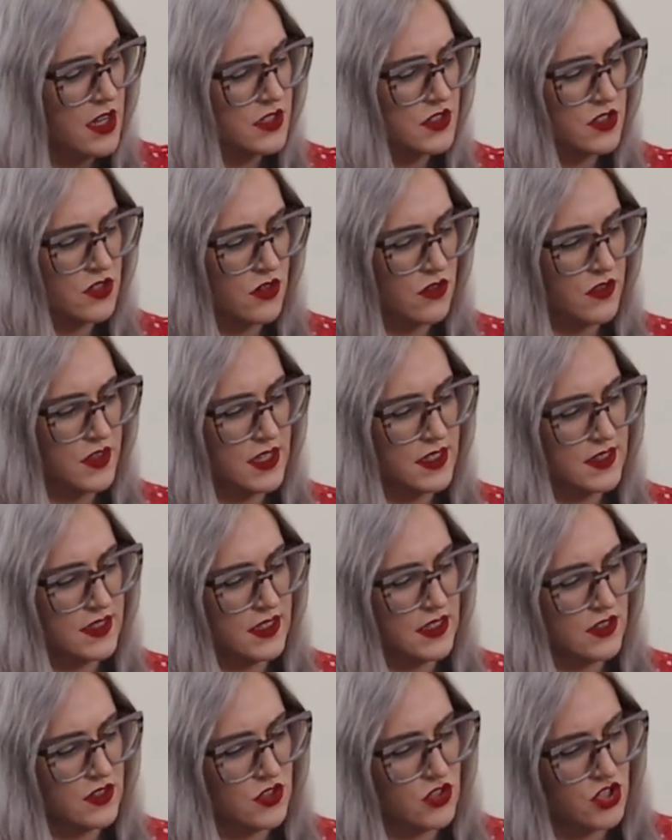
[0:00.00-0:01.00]
So this
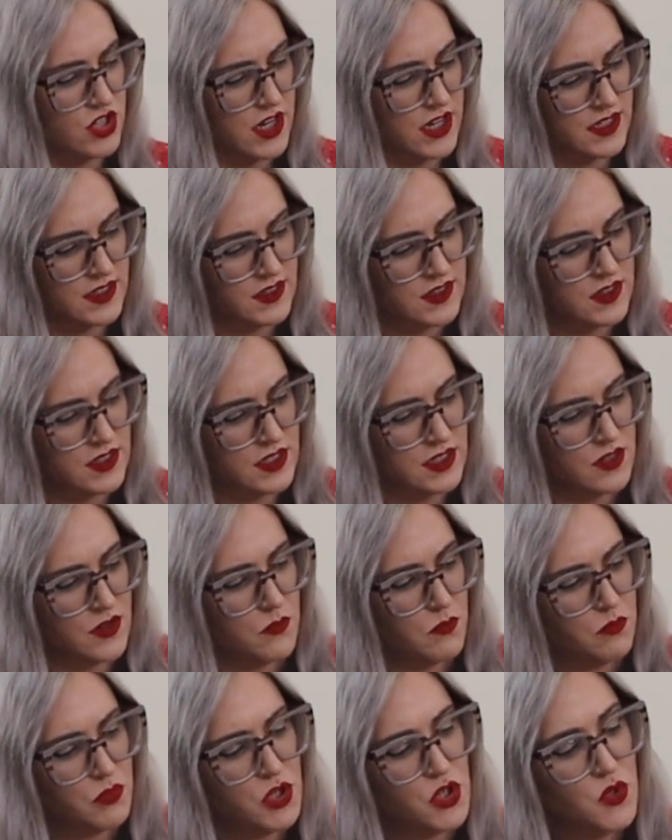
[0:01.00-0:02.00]
is just
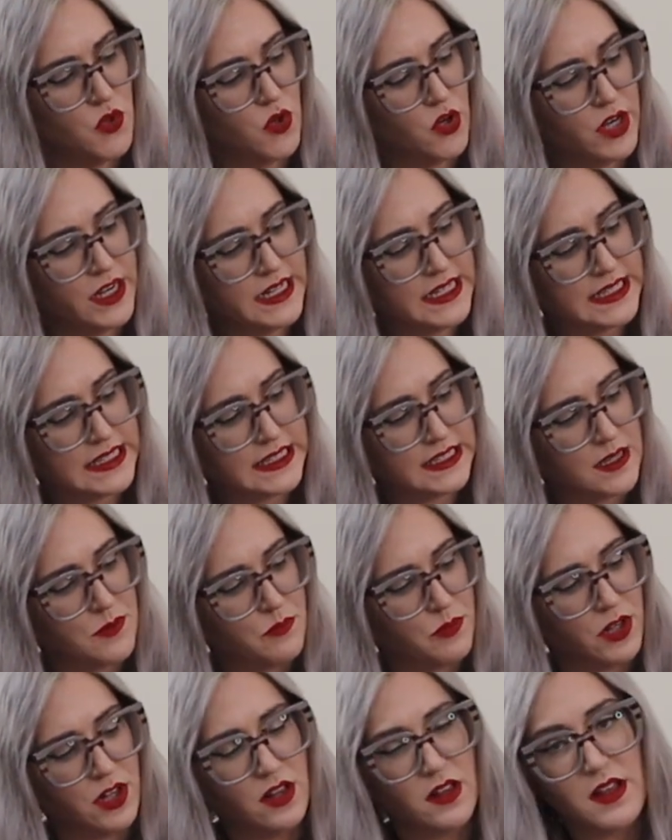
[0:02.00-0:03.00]
pure and
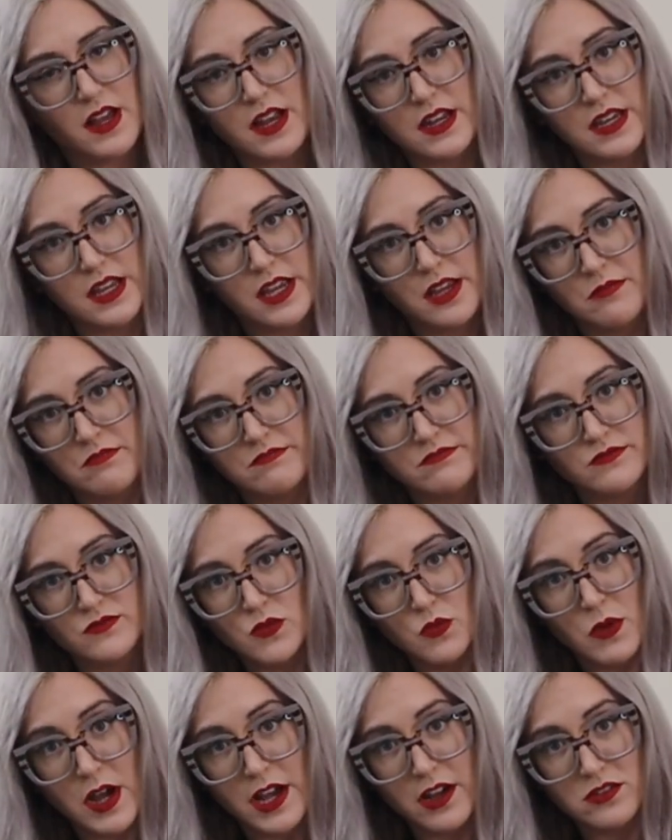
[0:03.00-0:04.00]
simple honey,
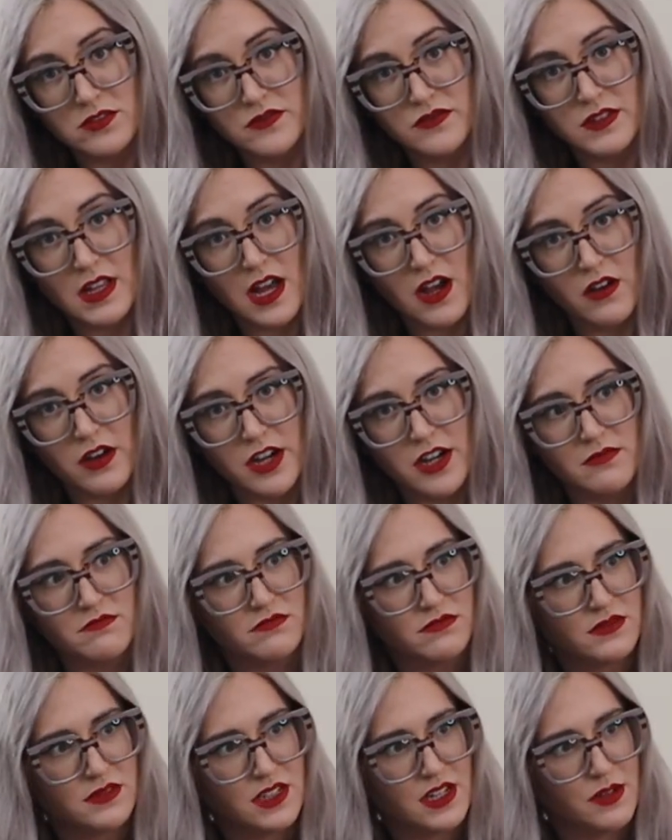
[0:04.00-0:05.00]
wildflower.
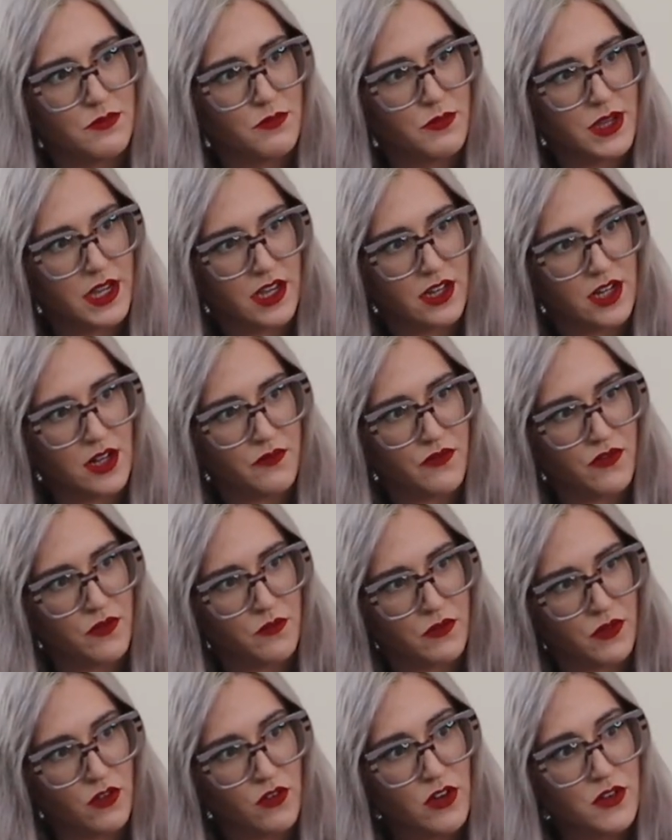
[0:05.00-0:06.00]
You can pick it up
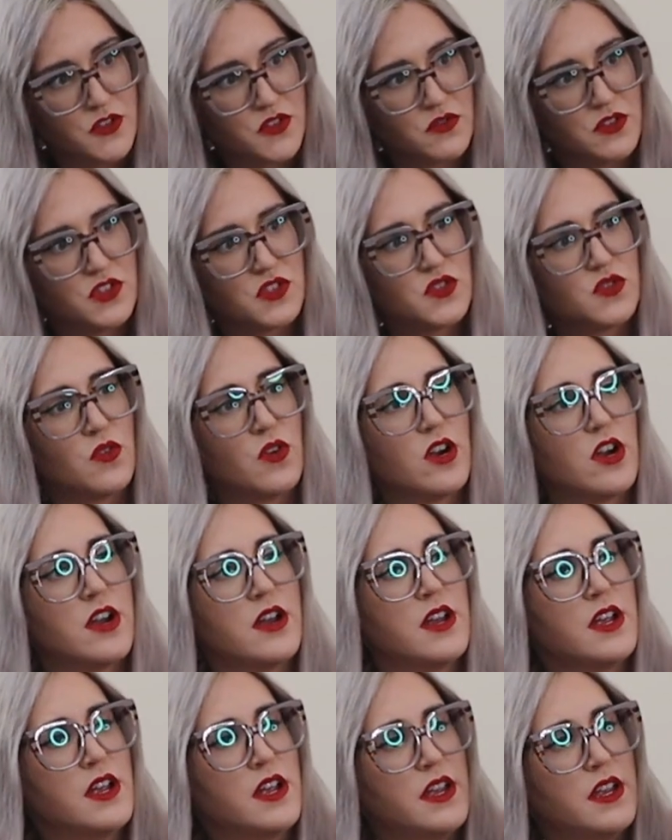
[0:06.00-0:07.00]
from a grocery store.
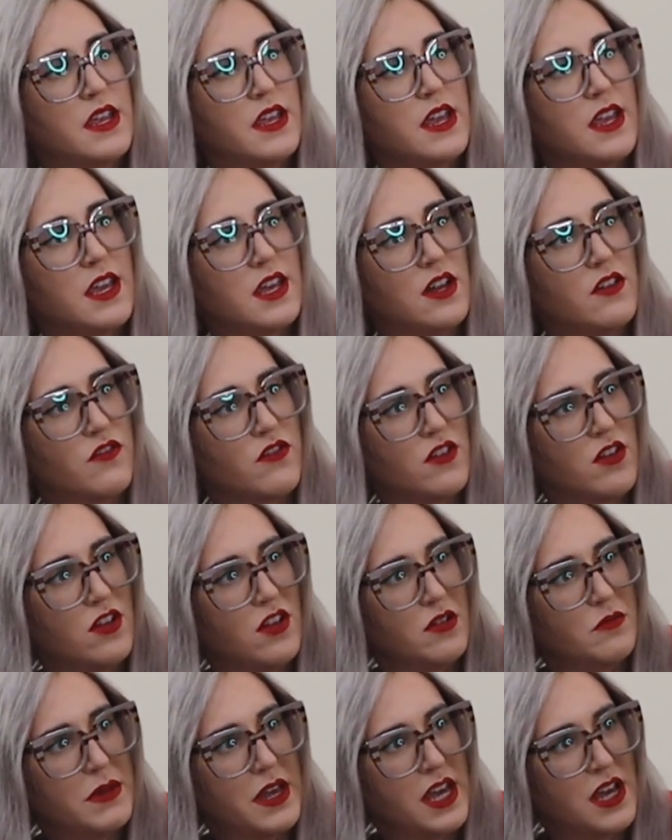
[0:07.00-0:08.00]
You can get it
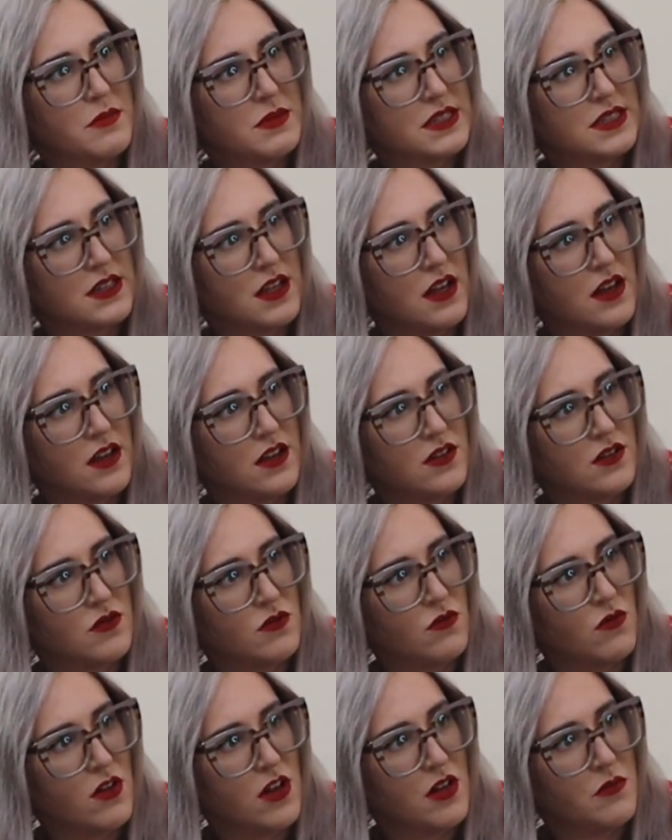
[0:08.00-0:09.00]
from Amazon,
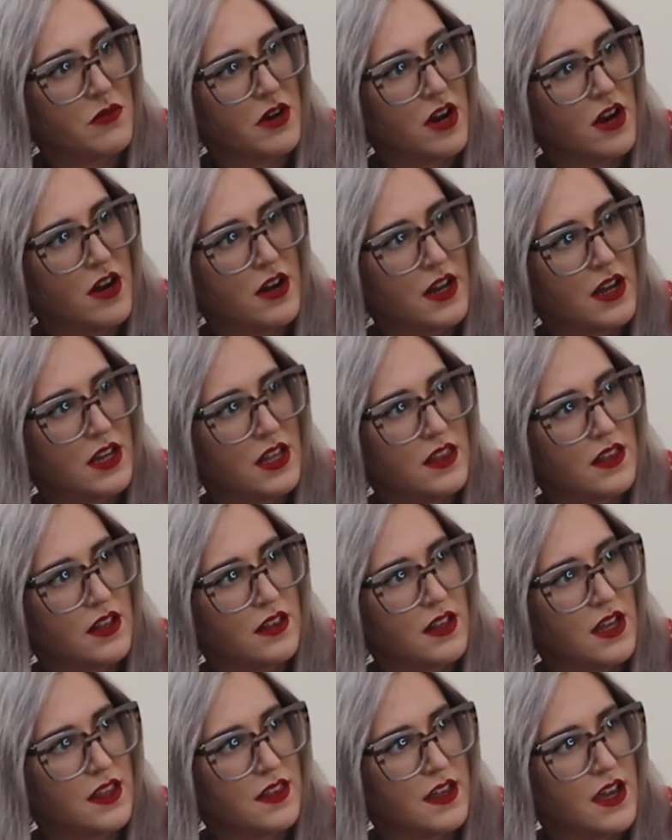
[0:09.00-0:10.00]
Walmart, anything
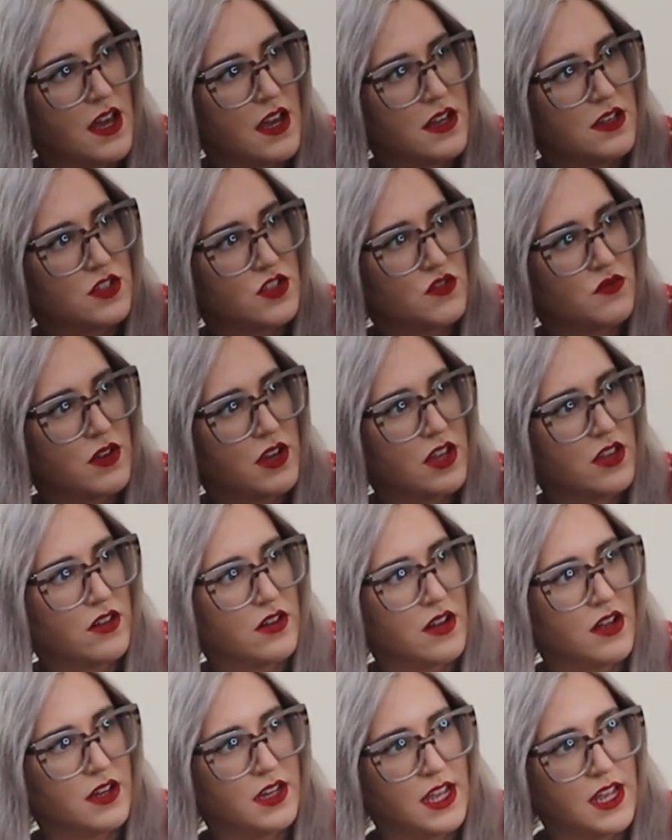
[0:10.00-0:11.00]
like that. It's just
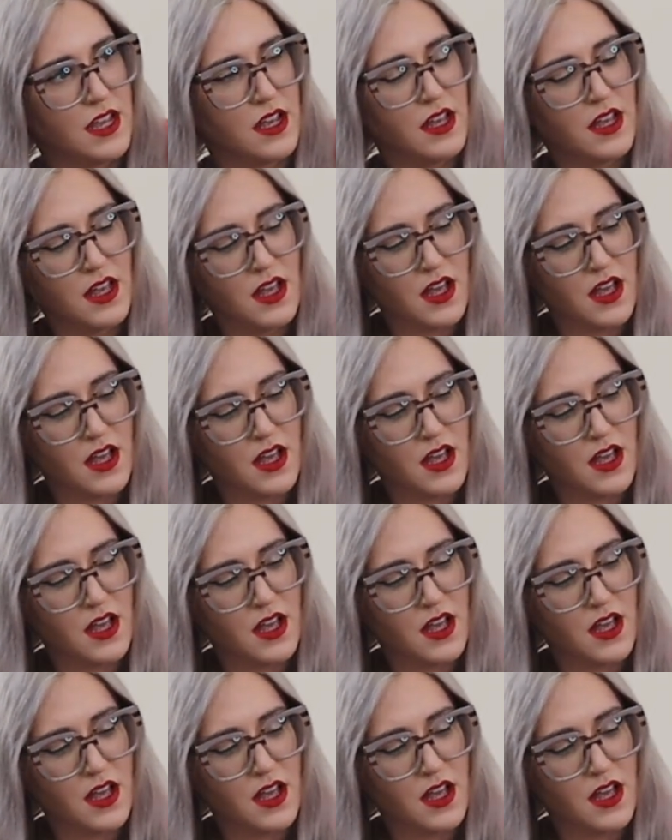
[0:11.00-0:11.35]
regular honey.